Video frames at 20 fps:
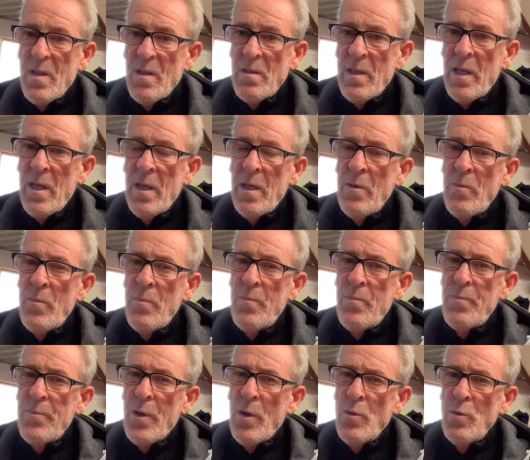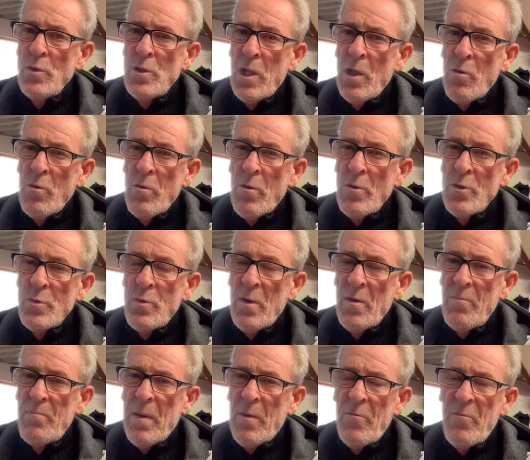Those logos were
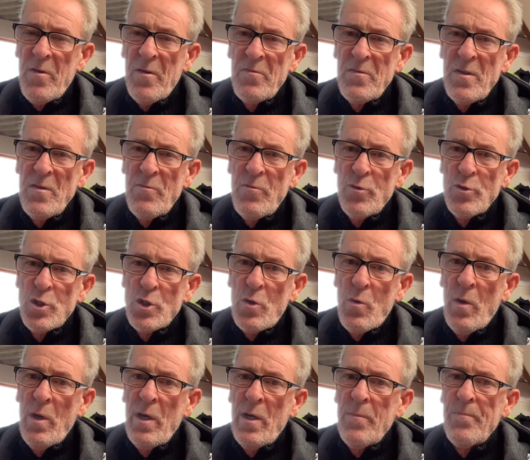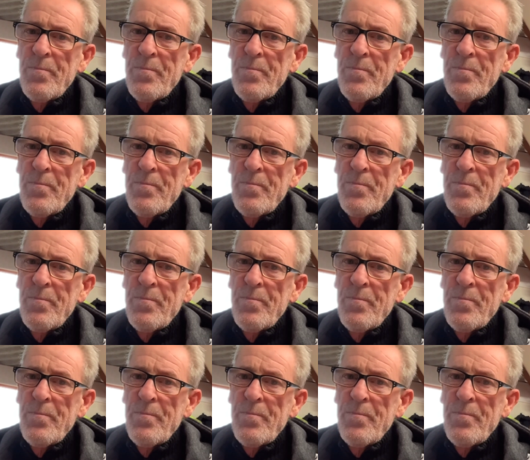about 15 foot square.